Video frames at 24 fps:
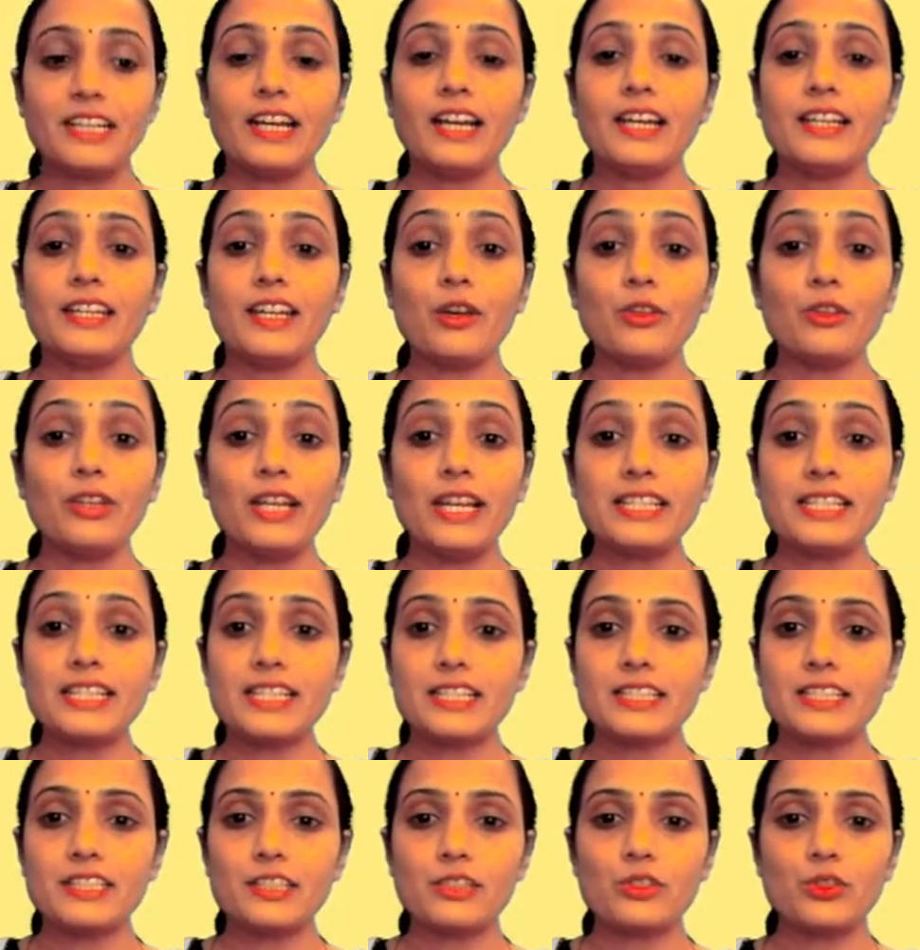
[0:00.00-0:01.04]
Now let's
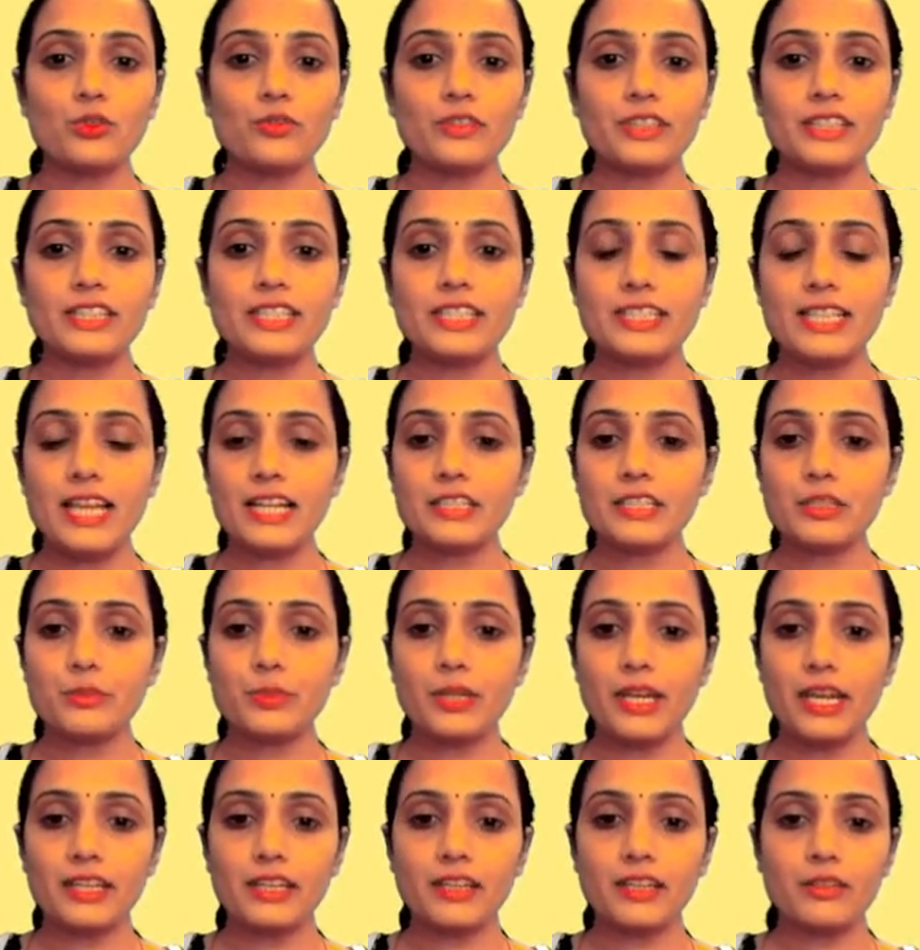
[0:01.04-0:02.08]
continue with this
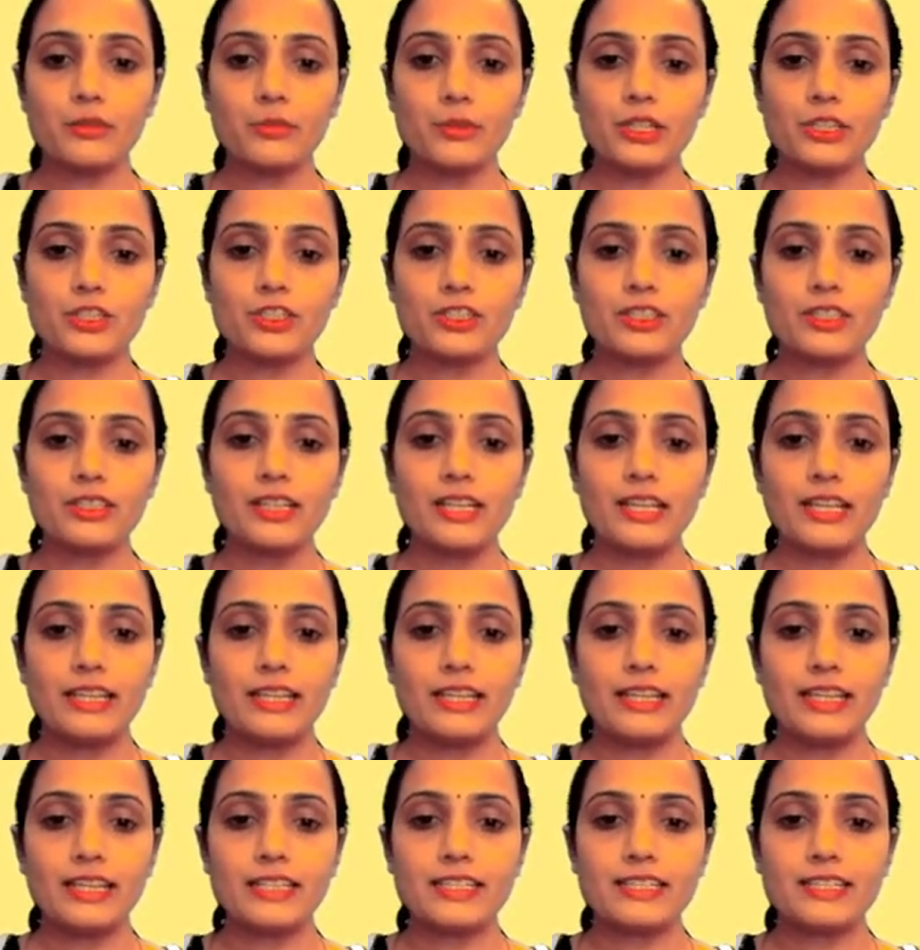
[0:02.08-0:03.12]
algebraic equation.
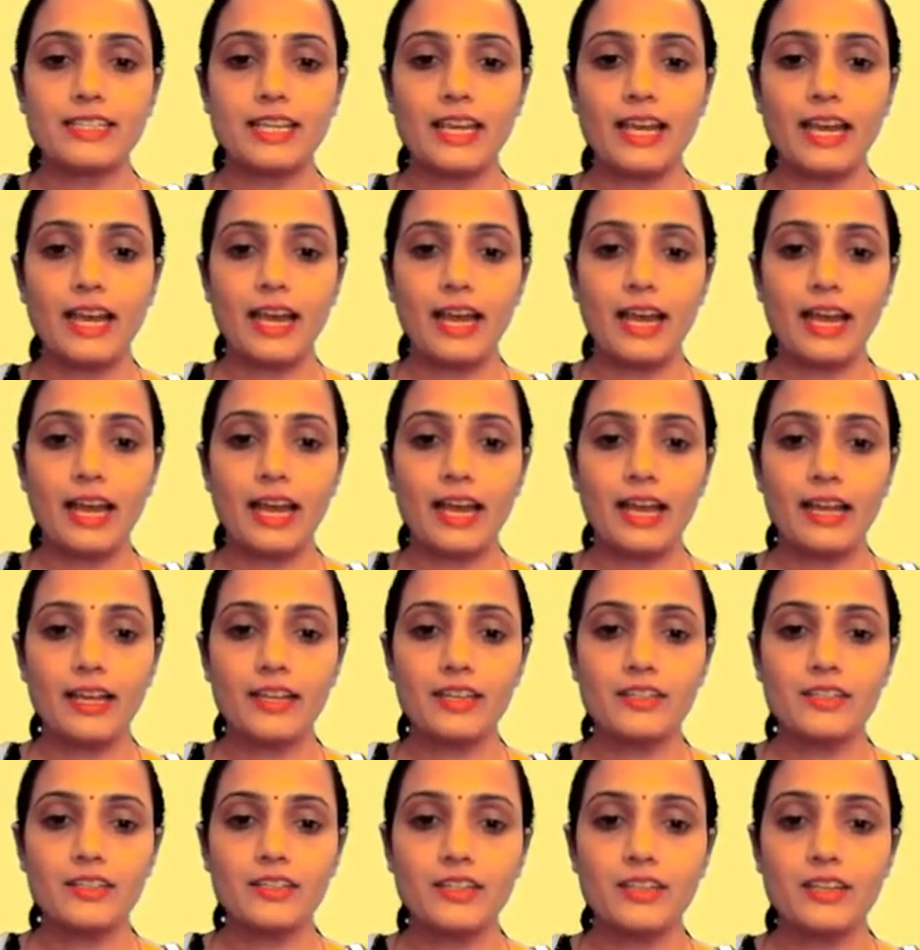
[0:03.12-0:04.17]
Let's
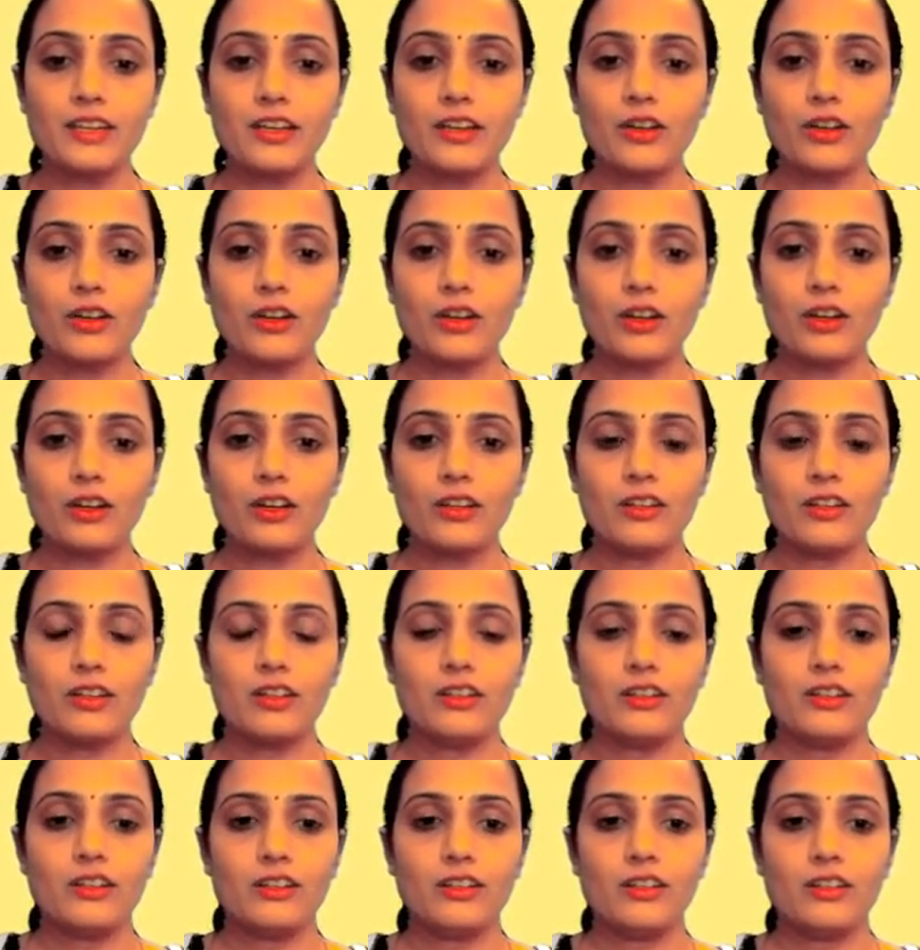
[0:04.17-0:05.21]
add
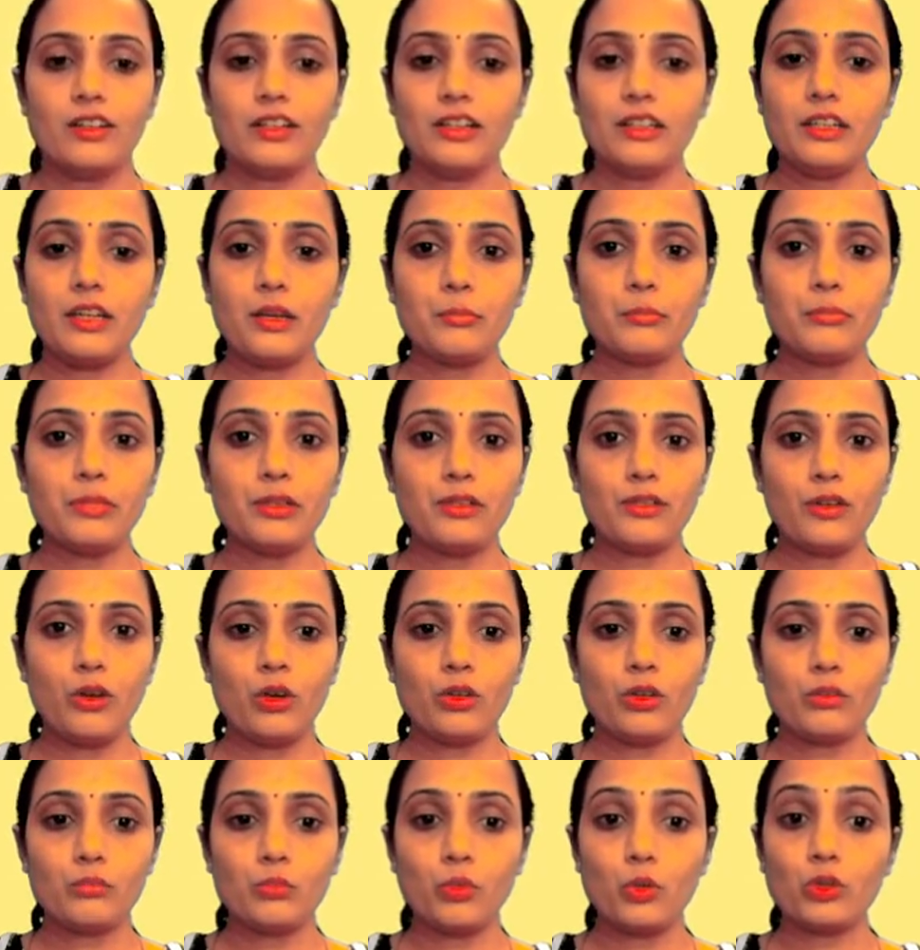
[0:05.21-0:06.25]
a number
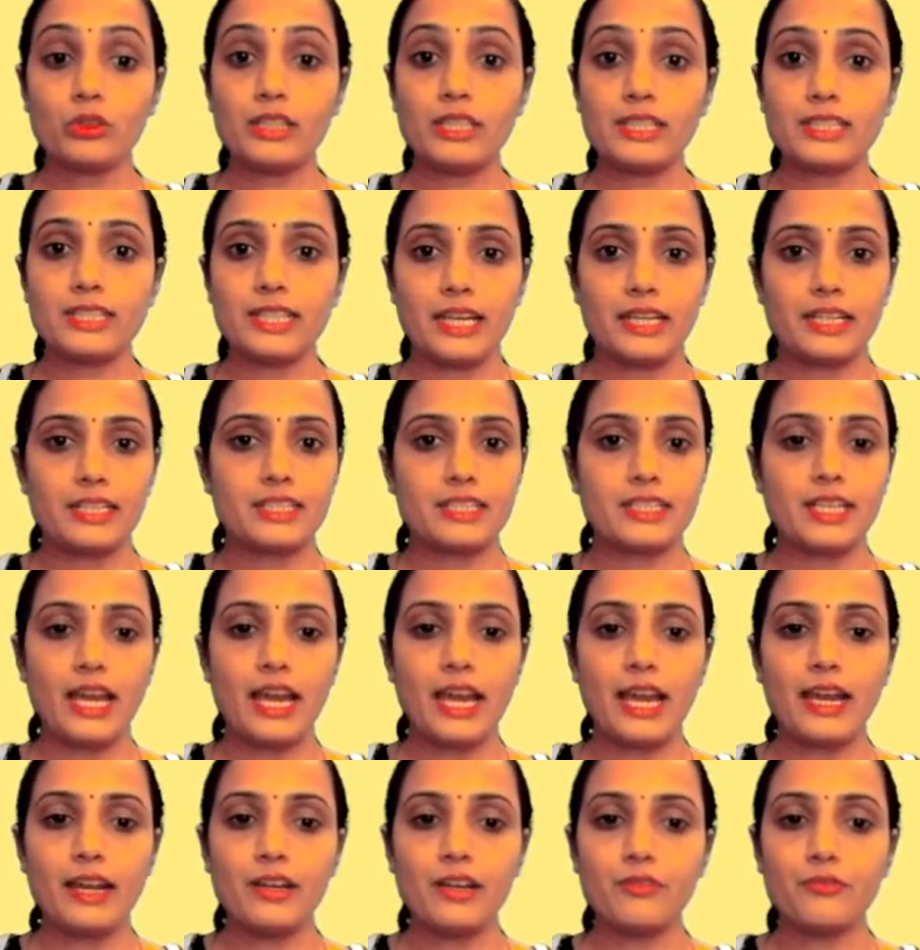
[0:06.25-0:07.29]
on both the sides.
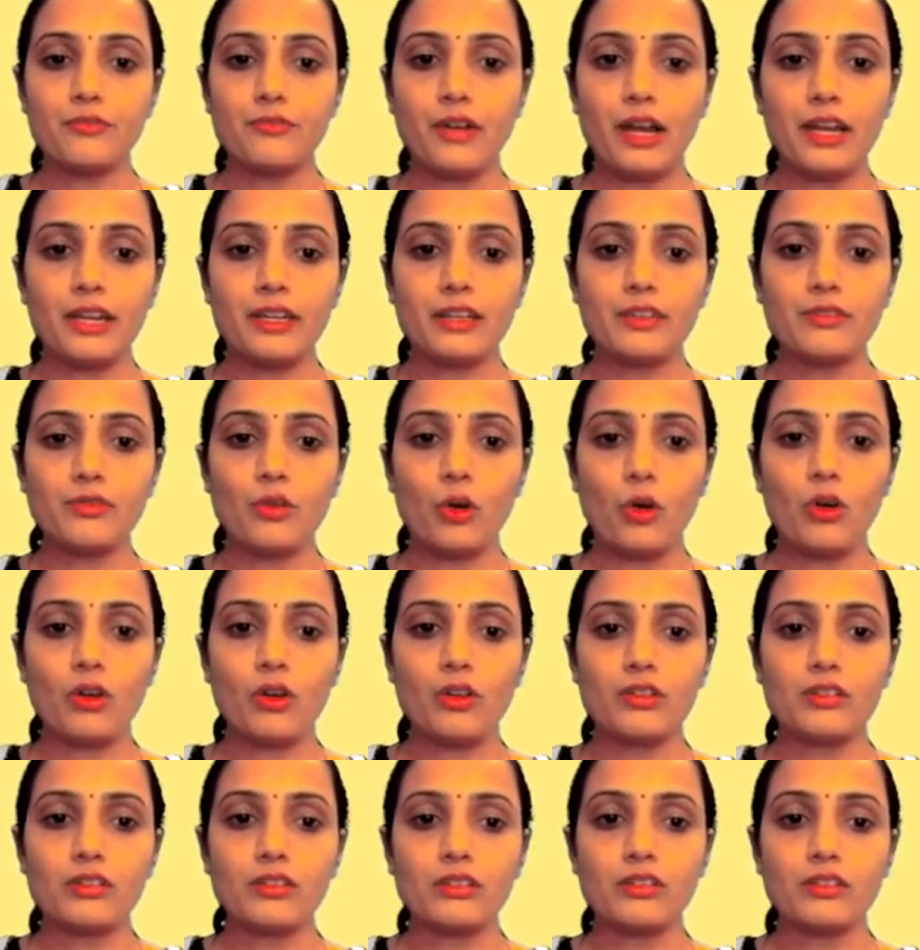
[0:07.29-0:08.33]
Add 5
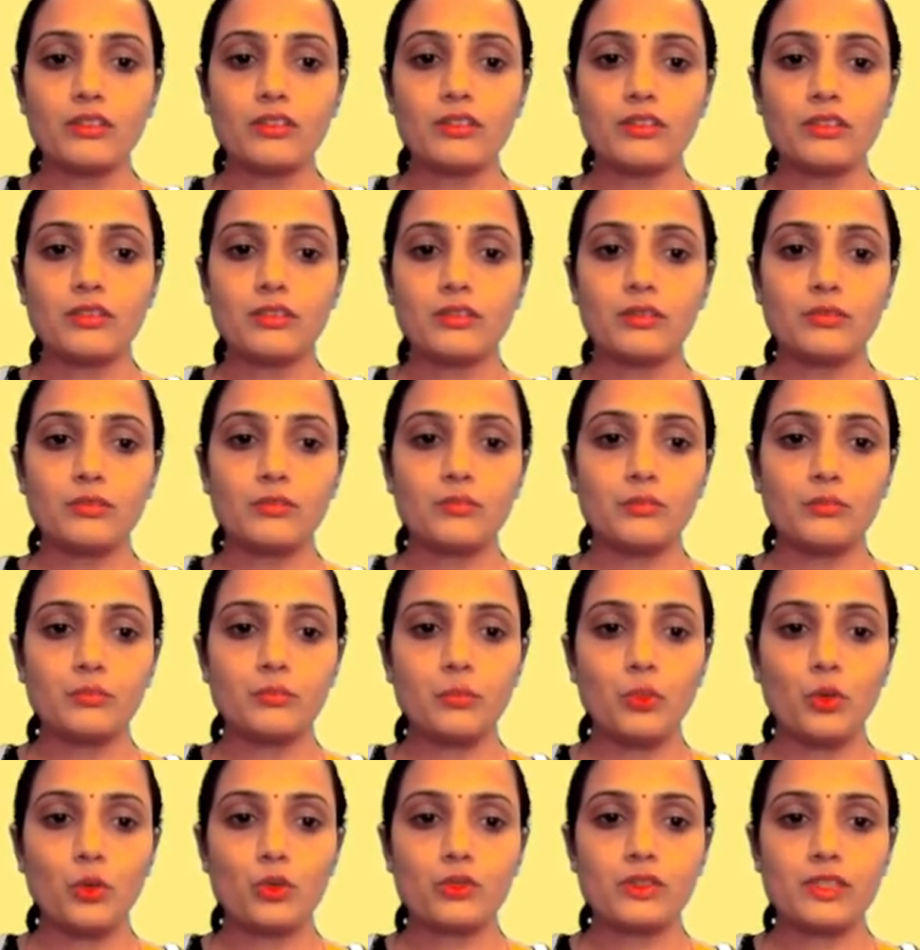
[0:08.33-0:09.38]
on
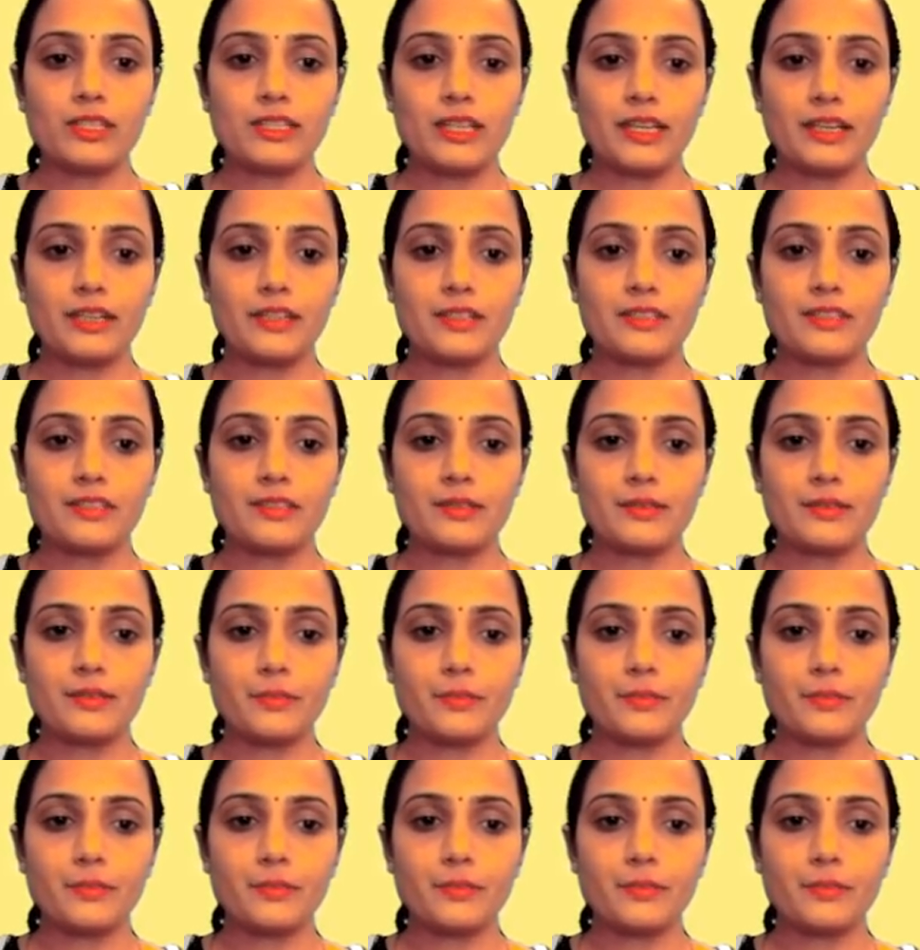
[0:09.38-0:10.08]
both sides.